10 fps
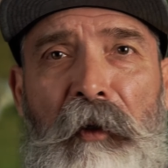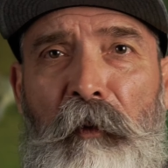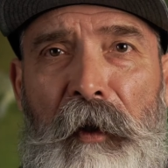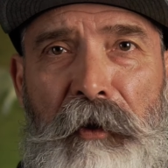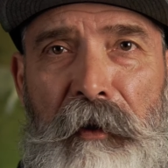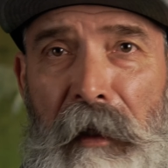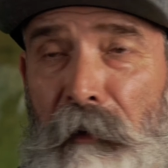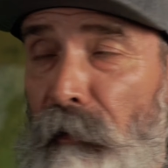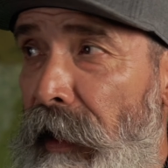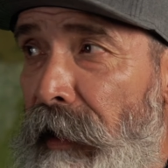in winter,
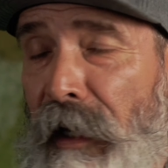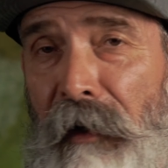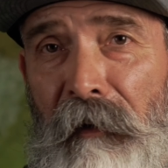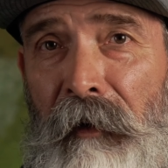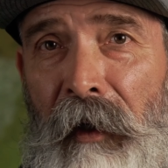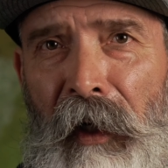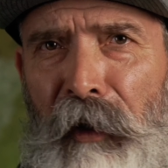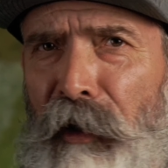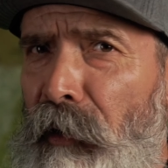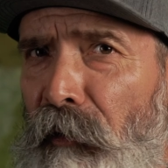like right now.
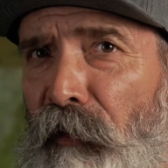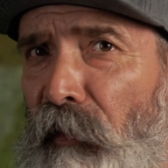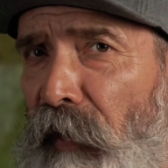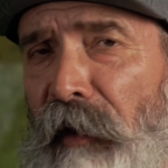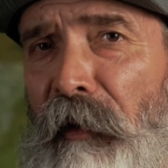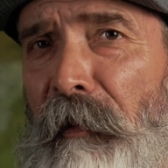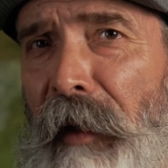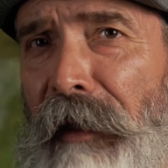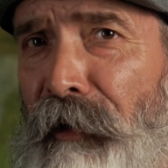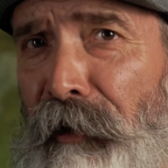You don't feel the
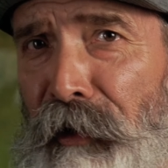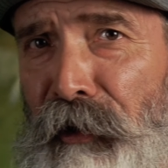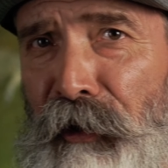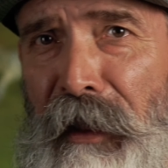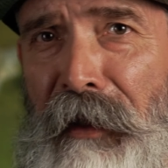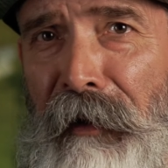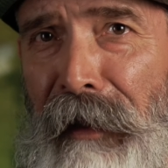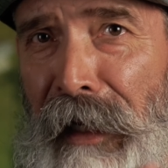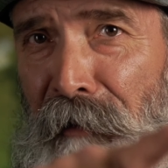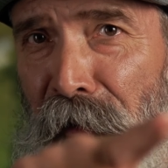bites. You just see your
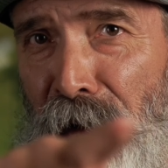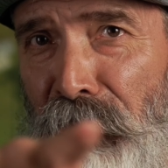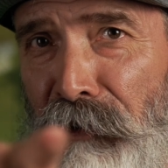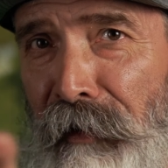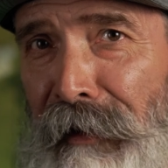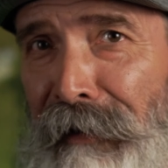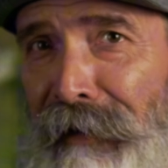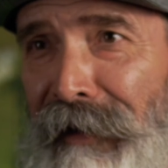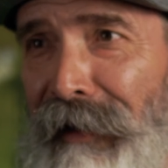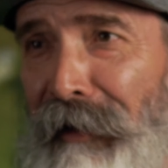line move
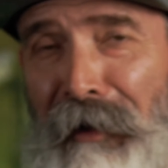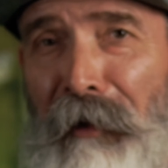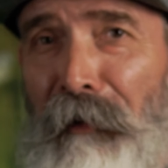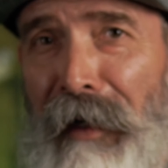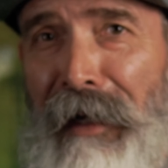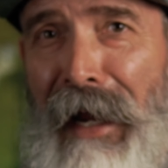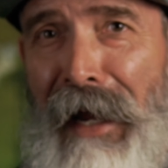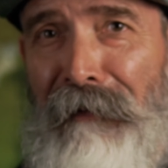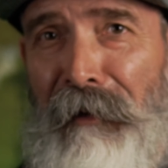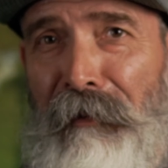because they already
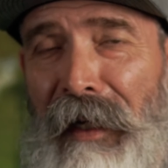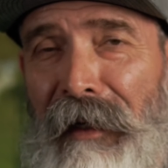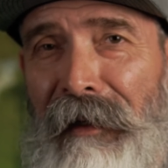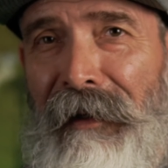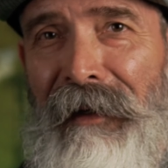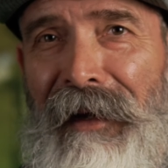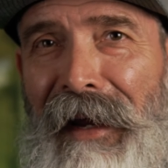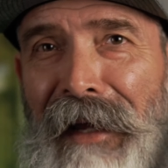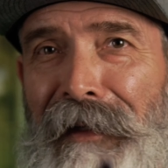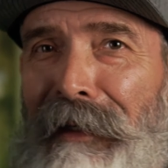have the bait,
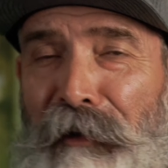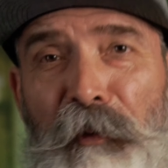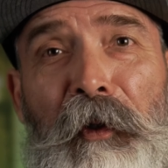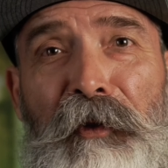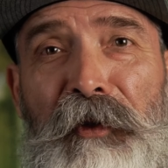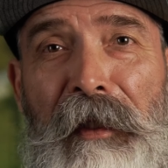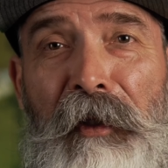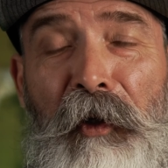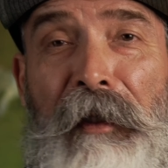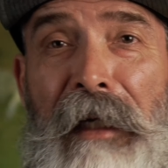and then that's when you set the
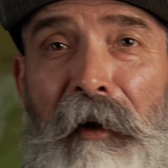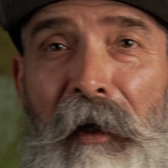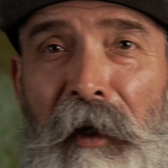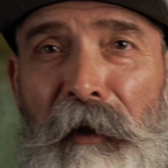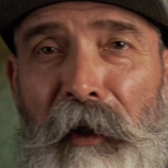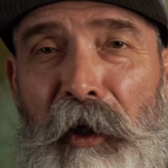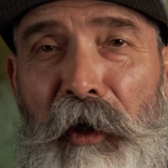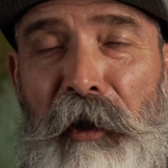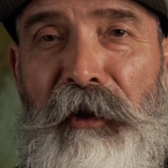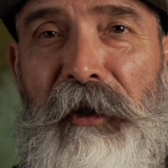hook. Now, the
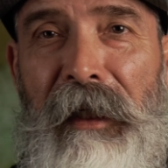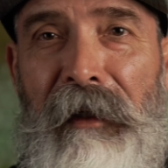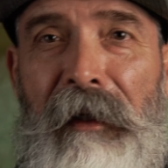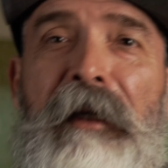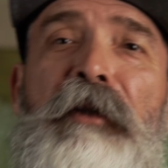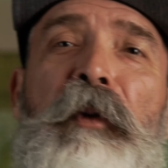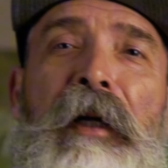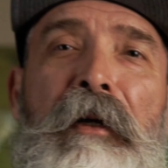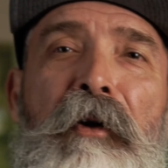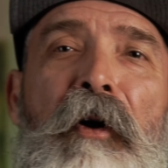hook set is what
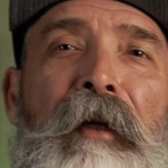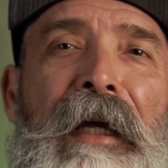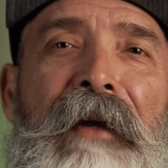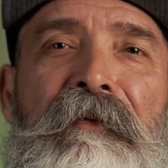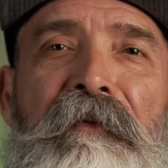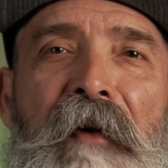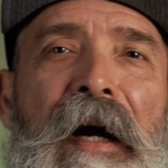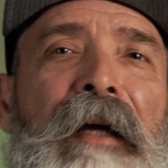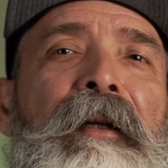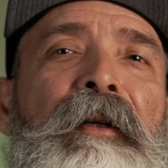I call a
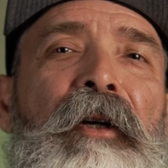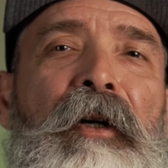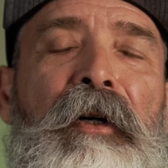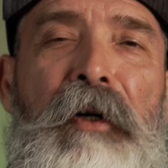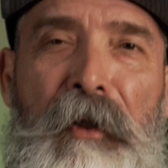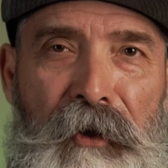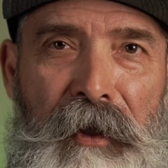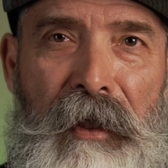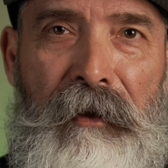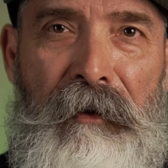violent hook set,